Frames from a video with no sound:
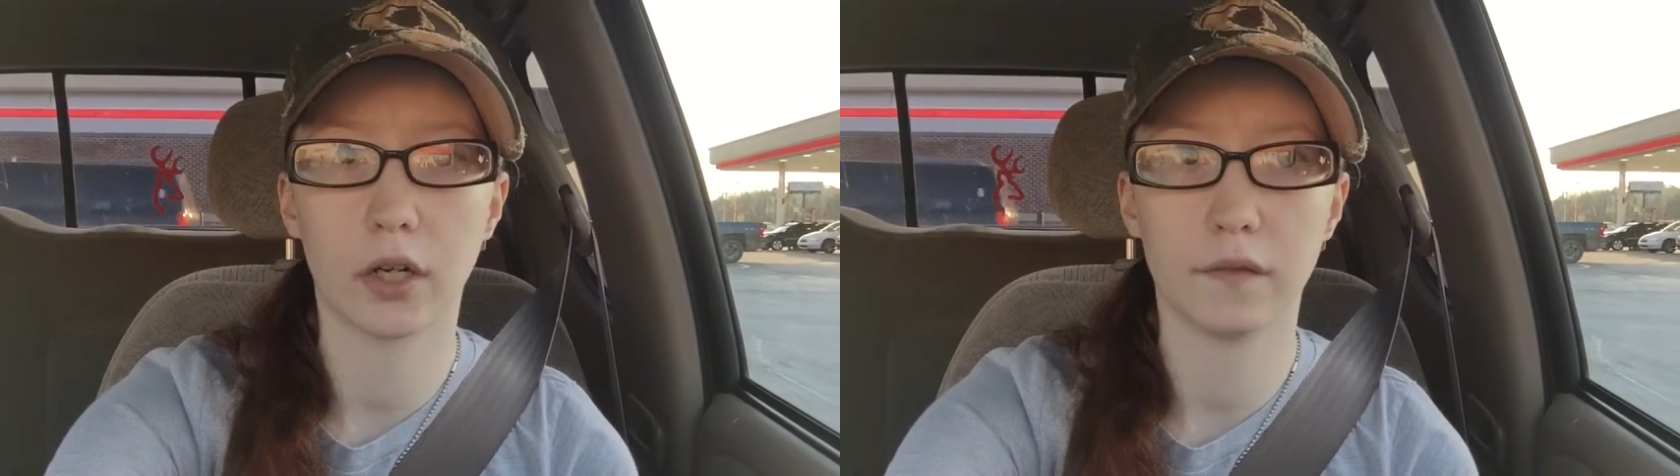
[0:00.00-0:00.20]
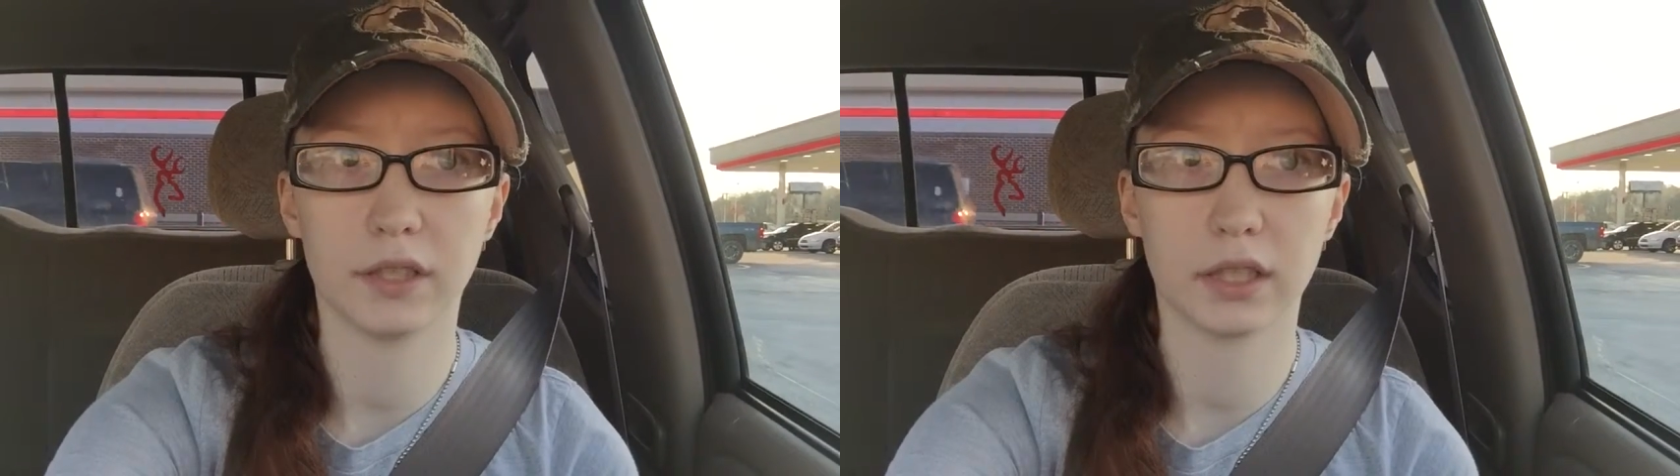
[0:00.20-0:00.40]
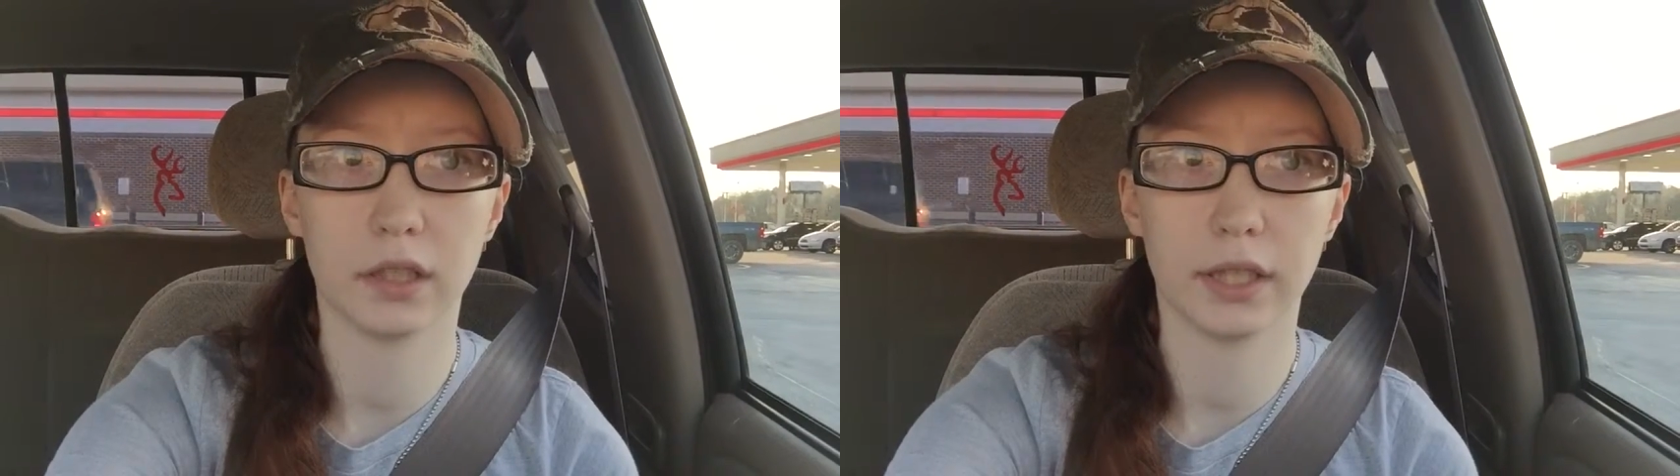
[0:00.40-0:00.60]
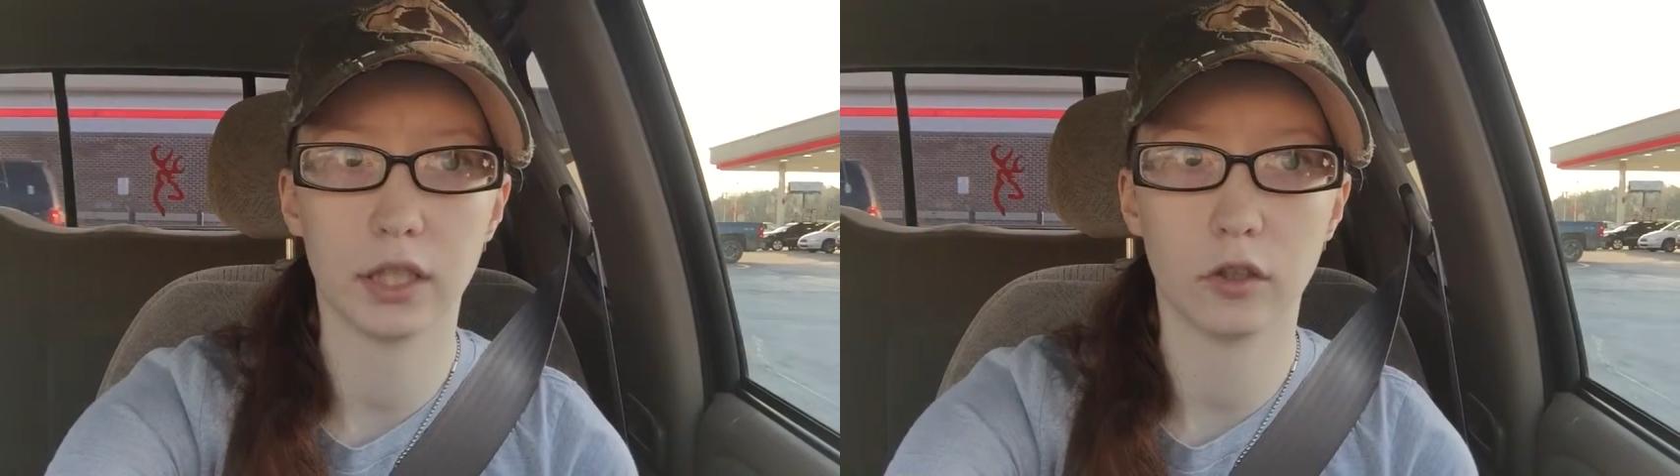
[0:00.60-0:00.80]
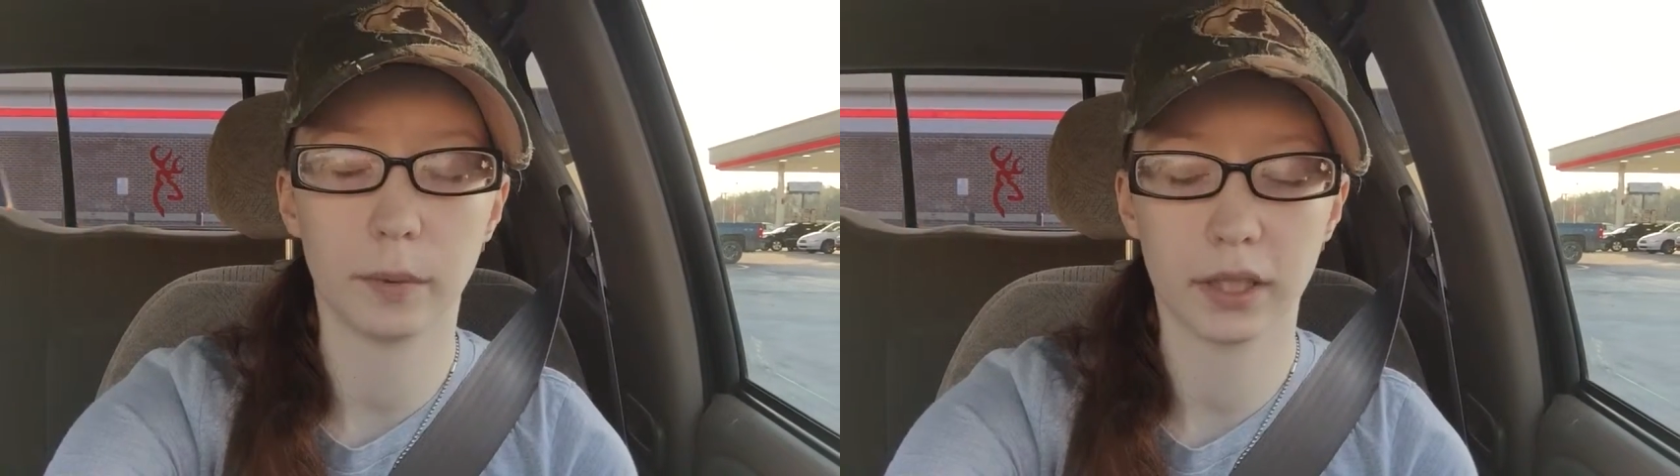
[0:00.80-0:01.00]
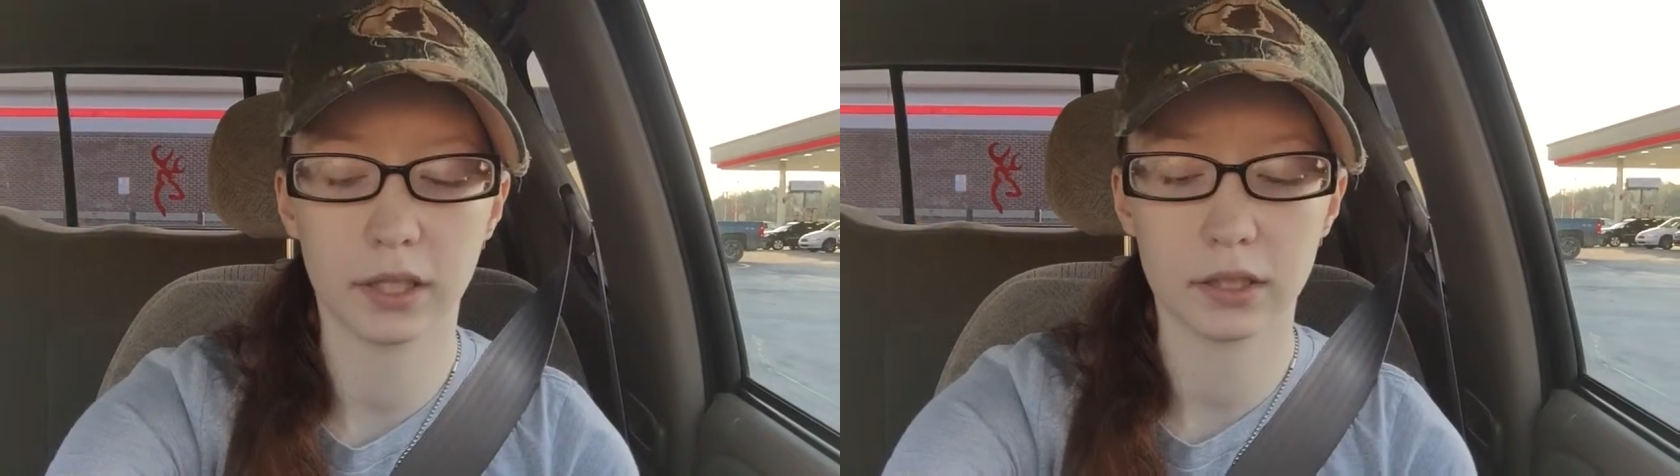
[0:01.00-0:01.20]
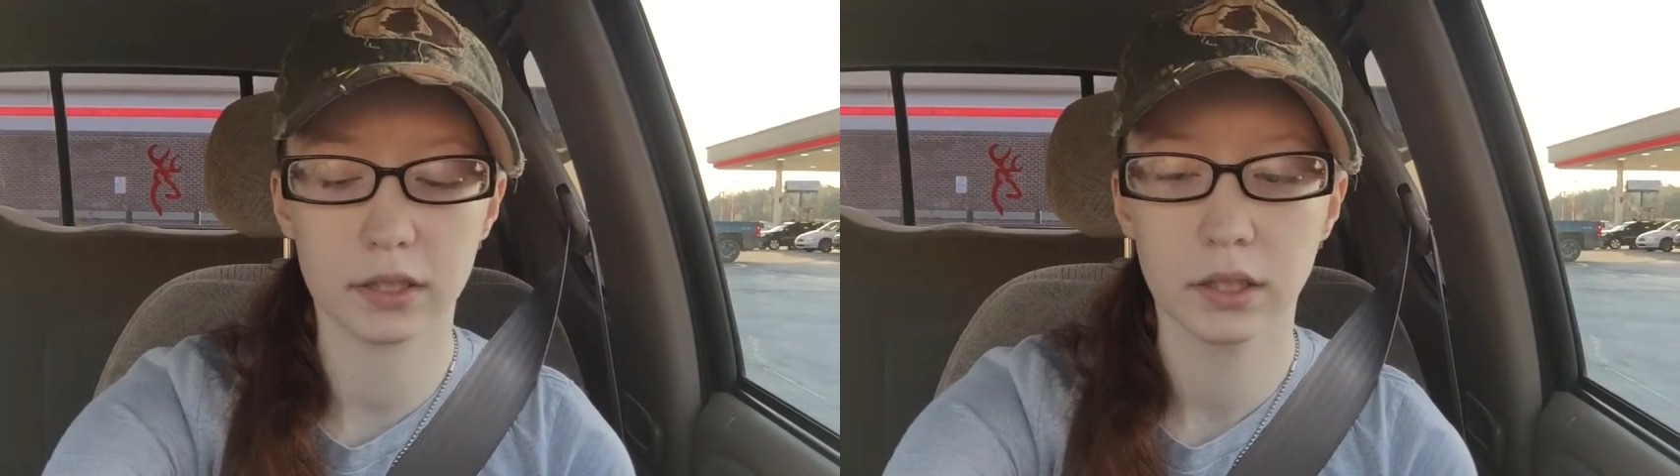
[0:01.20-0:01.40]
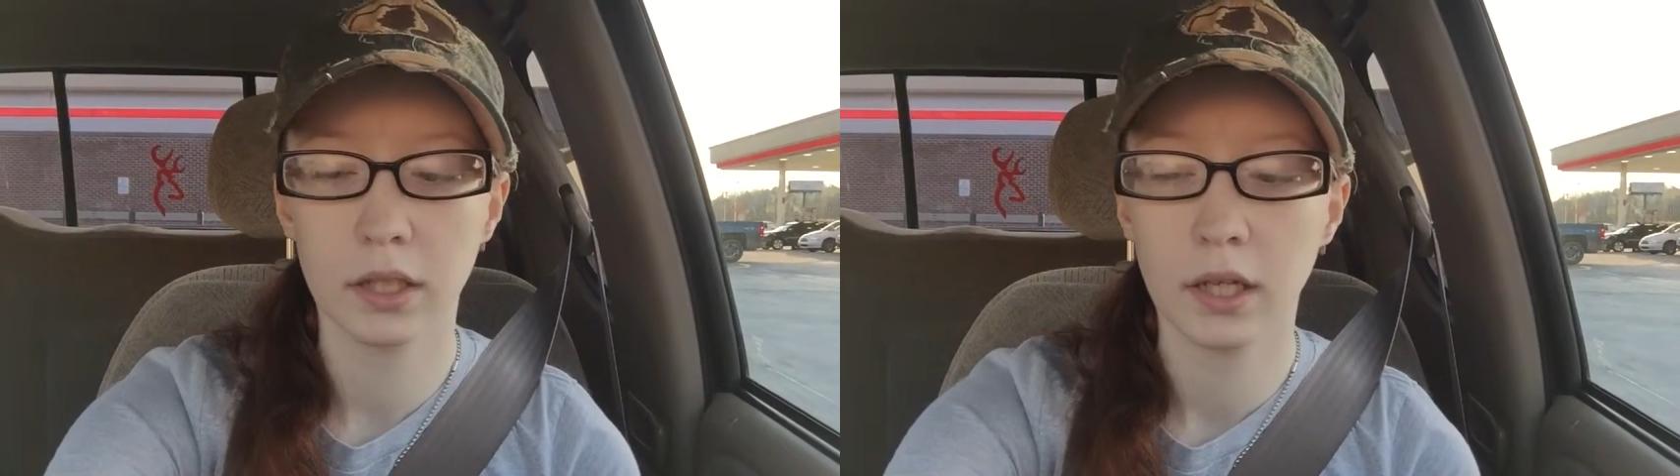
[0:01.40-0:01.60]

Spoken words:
go visit Leo, because